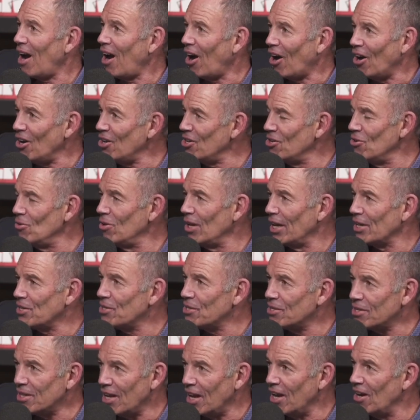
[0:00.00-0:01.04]
aren't you, like,
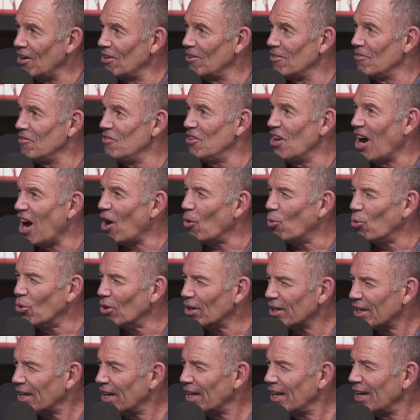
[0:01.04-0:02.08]
scared of not
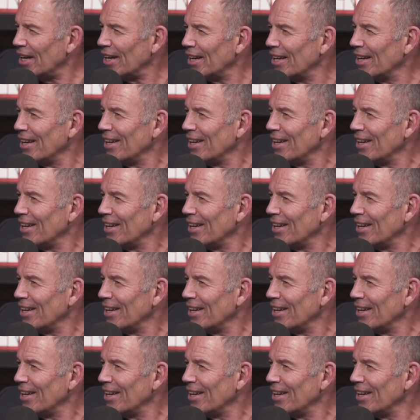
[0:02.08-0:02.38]
working?